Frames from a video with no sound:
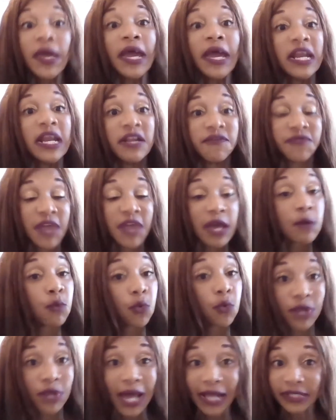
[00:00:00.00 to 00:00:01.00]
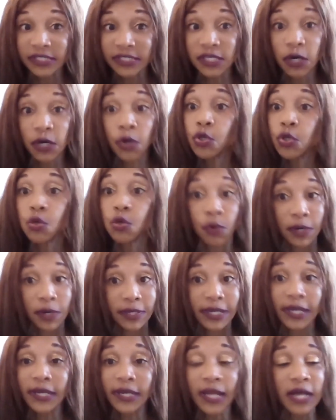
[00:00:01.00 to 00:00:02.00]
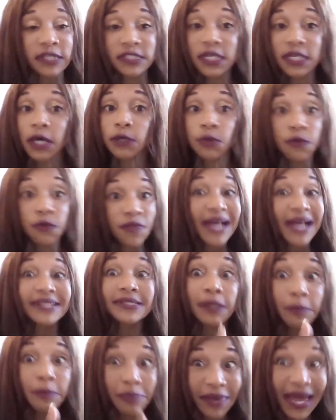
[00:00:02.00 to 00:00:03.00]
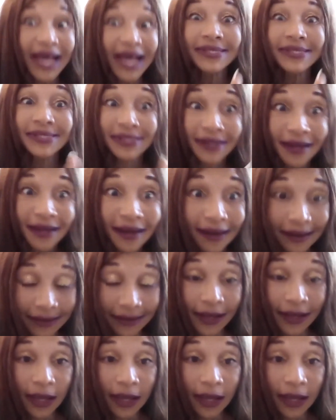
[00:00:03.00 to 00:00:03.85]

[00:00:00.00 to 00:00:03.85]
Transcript: And if they will not tell you or cannot tell you, that's a bad sign.